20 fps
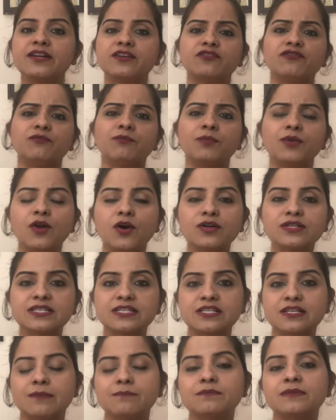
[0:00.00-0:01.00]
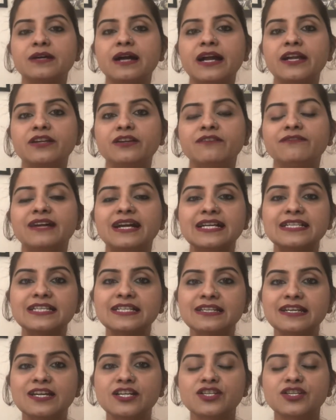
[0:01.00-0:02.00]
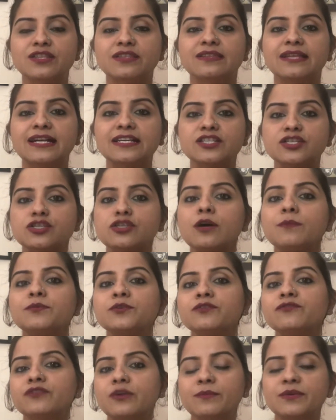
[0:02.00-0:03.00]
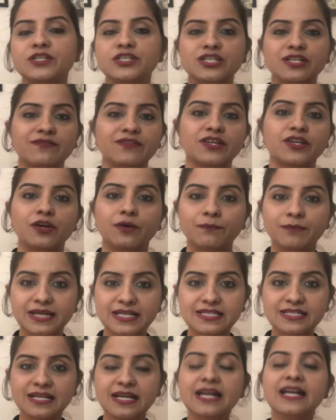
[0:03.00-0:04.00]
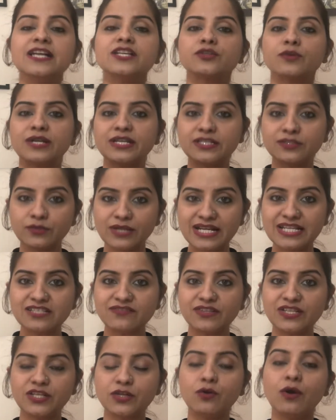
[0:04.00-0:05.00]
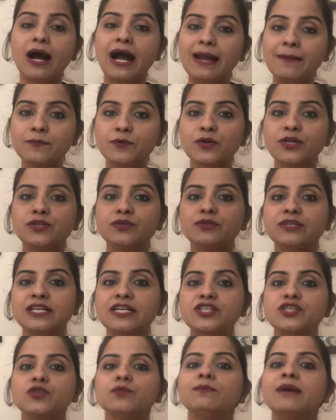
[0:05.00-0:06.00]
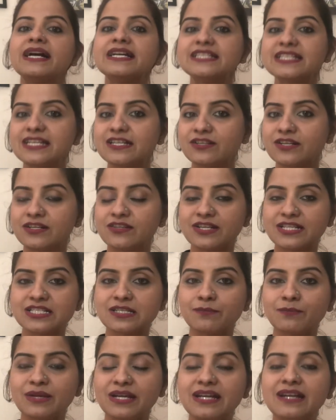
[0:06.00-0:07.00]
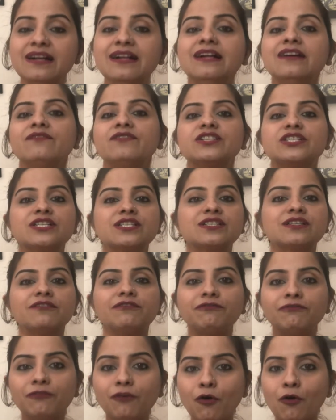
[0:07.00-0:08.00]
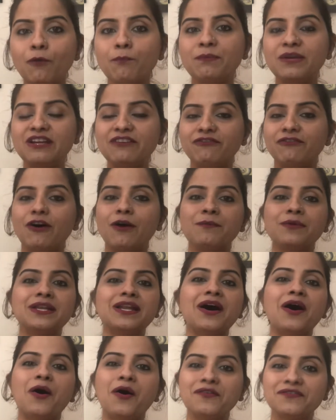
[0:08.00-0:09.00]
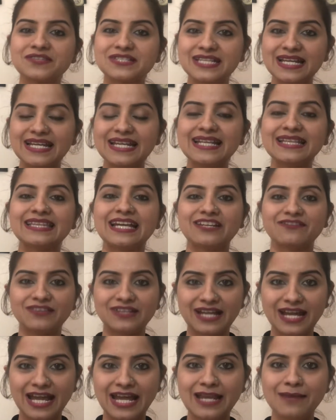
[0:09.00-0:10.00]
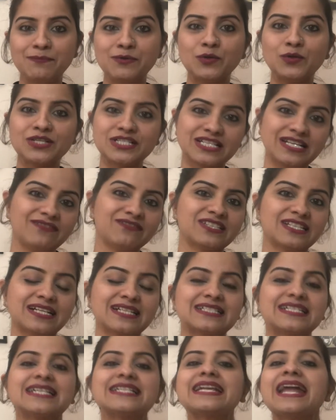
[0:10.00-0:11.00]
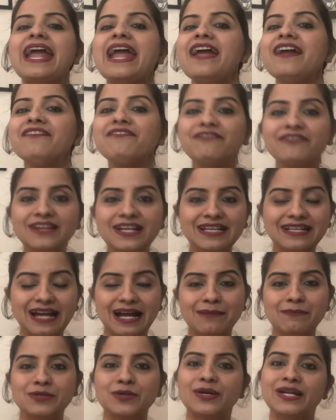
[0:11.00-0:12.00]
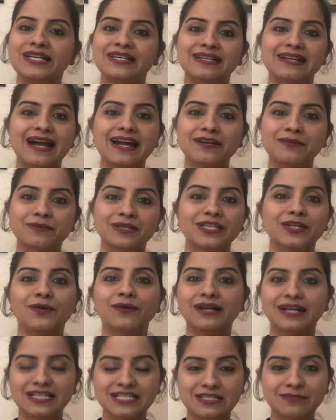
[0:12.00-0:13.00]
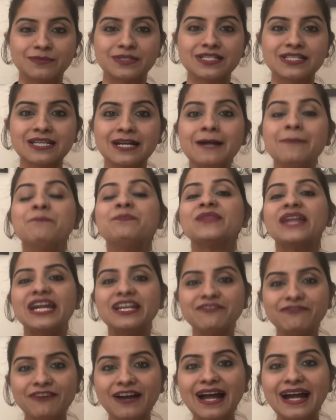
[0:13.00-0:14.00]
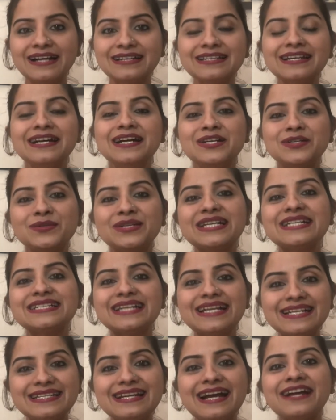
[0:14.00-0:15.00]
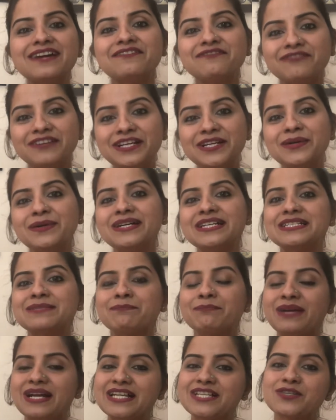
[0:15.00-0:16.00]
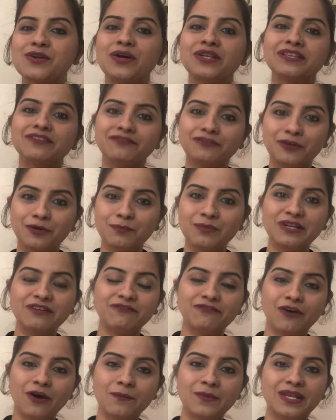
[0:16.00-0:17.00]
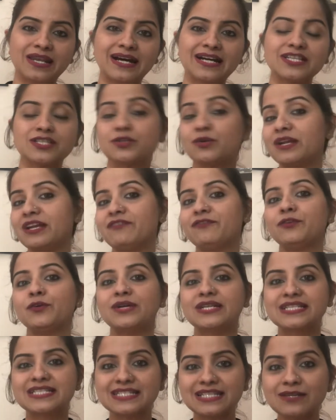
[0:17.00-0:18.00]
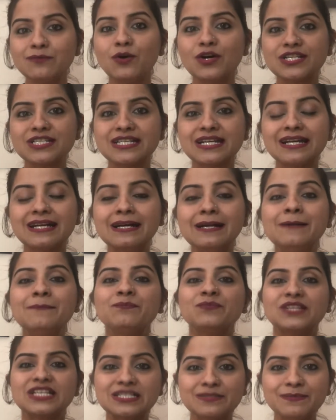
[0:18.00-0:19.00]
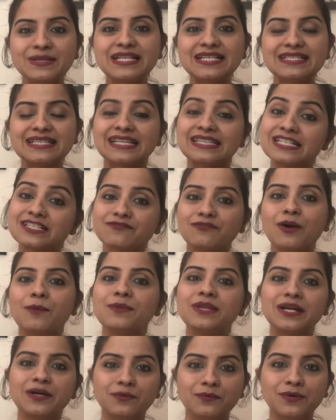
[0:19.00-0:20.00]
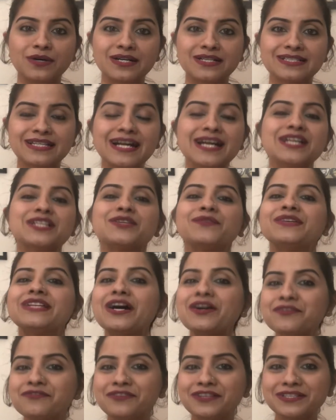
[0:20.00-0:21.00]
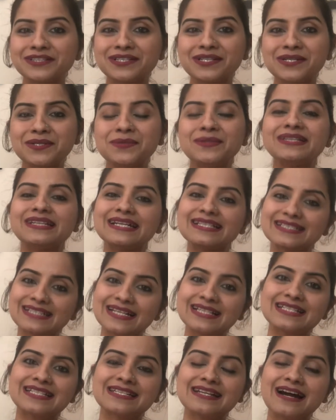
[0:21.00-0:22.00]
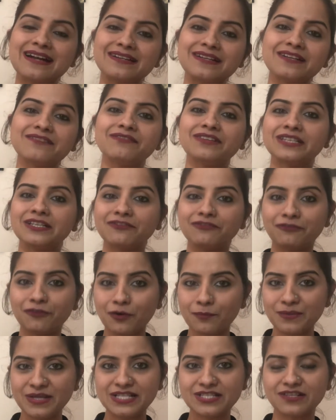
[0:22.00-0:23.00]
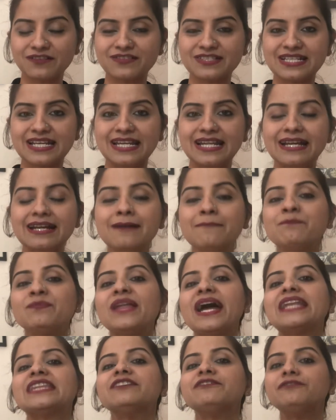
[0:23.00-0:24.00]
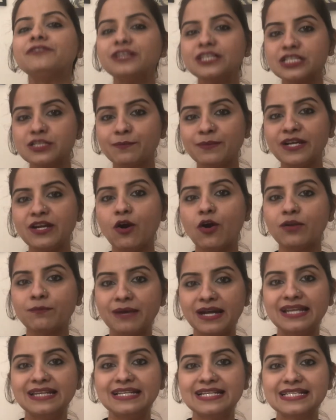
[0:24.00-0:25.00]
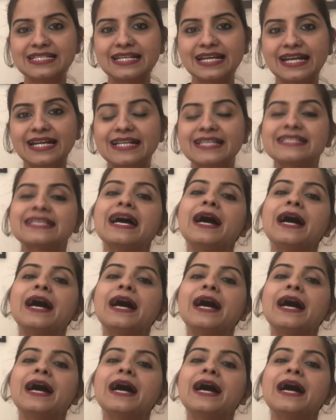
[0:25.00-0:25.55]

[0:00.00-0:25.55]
of blocks, some kind of hesitation that stop you from achieving your best. So in today's video, I'm going to teach you my secret recipe, which is the 4P formula of selling that will help you achieve success every time you interact with your customers. In fact, today's entire video is based on the 4P formula. So if you are still watching, this means that this formula works. So without further ado, let's get started with the 4 P's of selling. And the first P on my list is